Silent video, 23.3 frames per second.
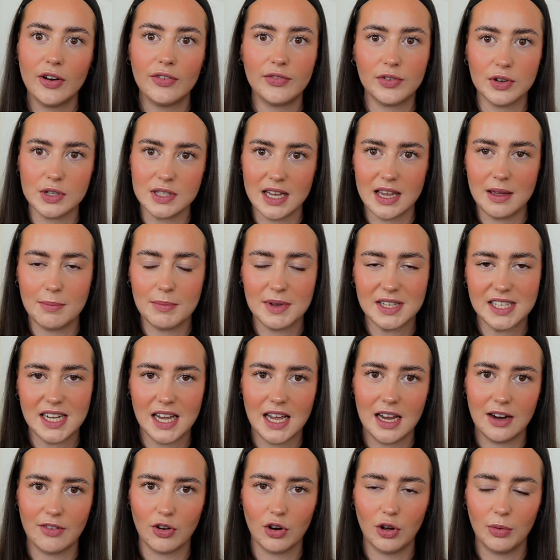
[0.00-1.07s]
fuzzy
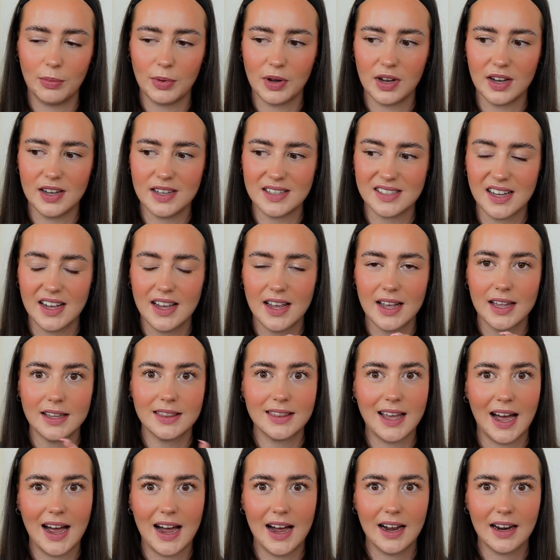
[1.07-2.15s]
material, because
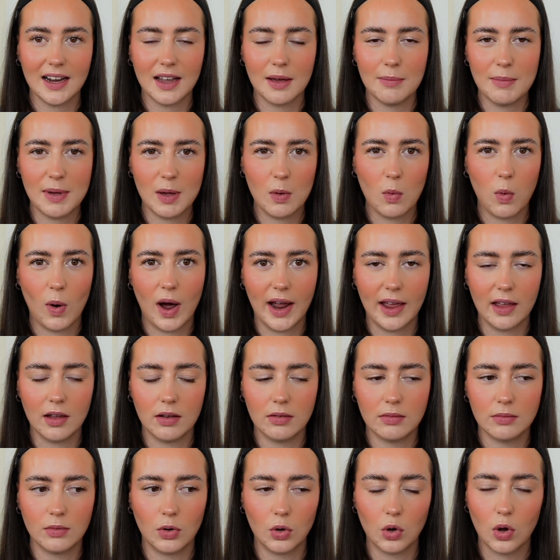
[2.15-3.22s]
that can be quite
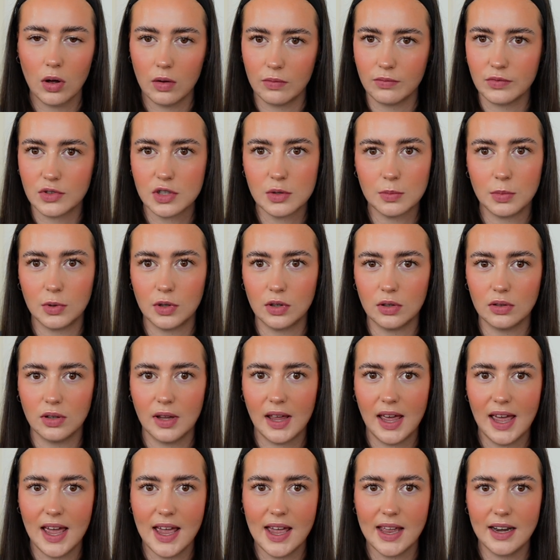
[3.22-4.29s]
uncomfortable
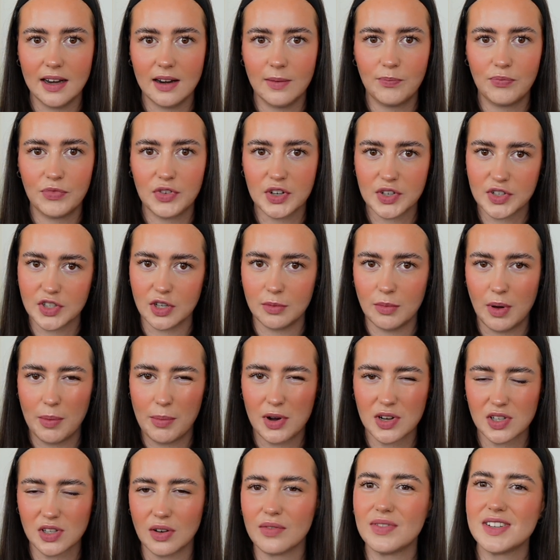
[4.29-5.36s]
in the summer,
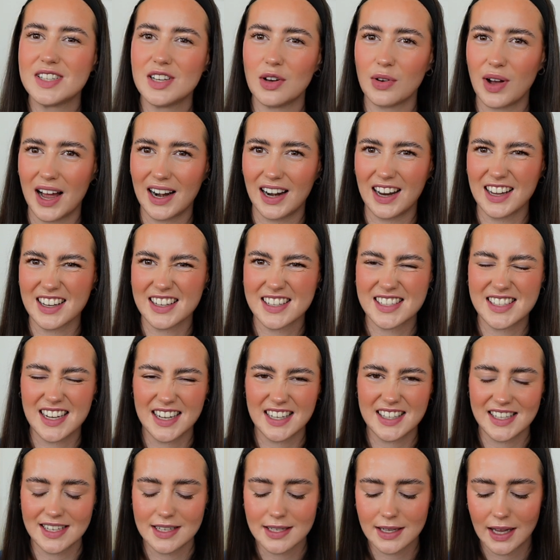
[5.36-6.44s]
because obviously it'll kind of like stick
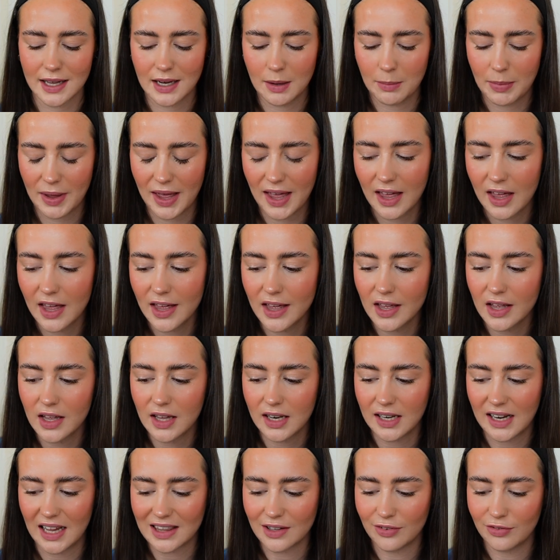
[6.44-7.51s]
to your skin a bit,
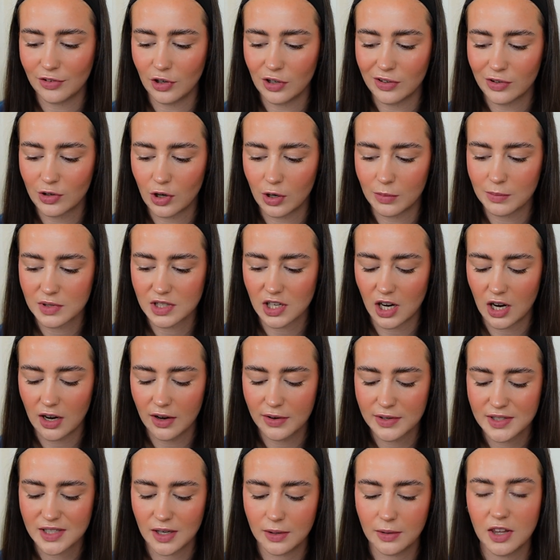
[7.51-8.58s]
like the fluff comes
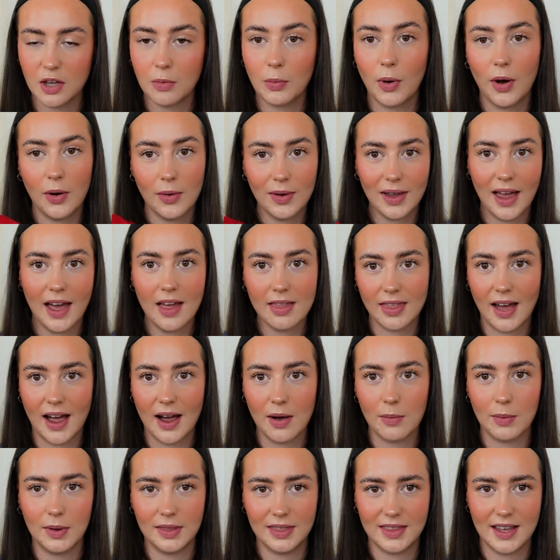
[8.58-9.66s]
off. So you won't get
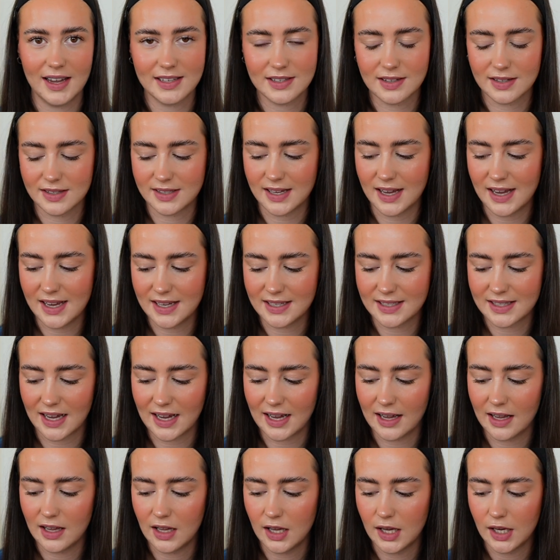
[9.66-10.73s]
that with this because it is
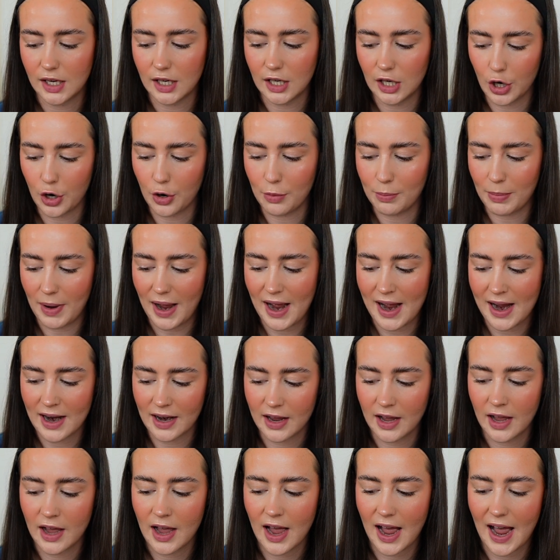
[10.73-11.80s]
that loop
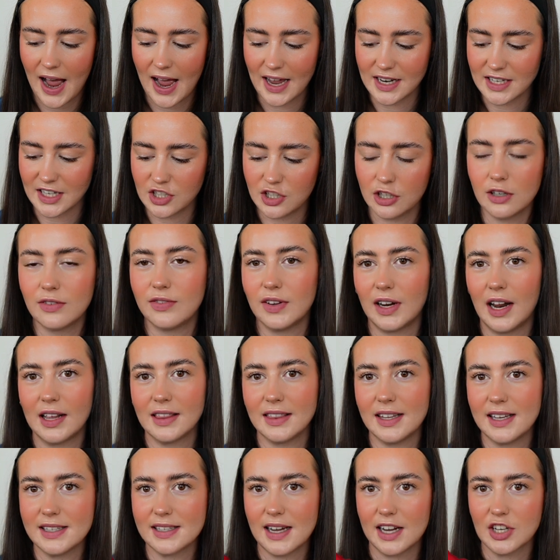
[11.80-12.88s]
back, and I do feel like
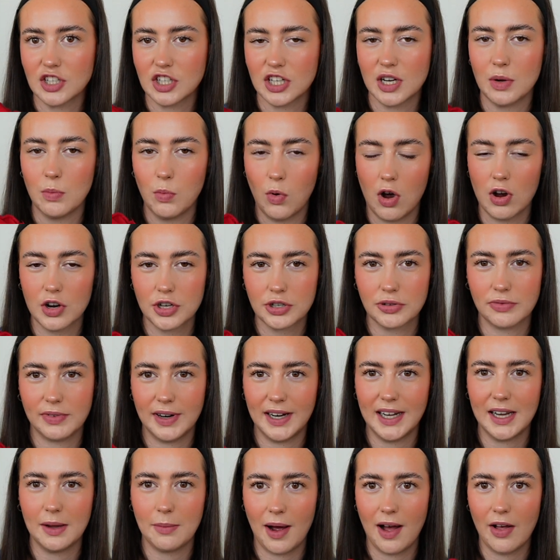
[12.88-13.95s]
these actually wash
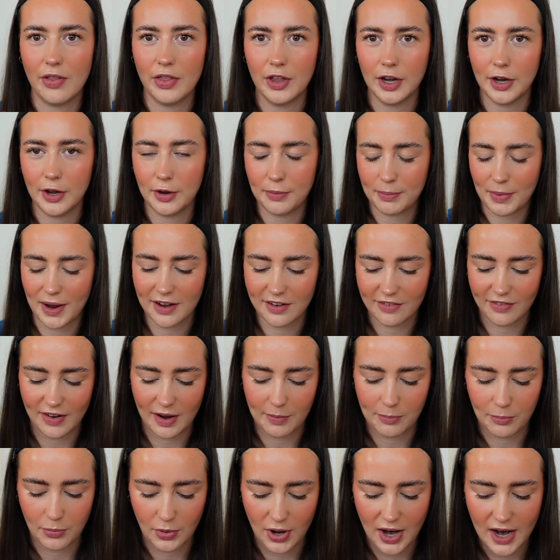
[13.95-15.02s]
really well, the loop back
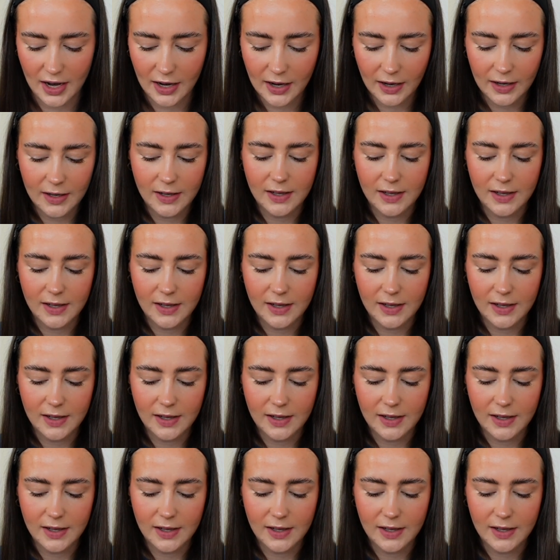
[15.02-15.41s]
fabric.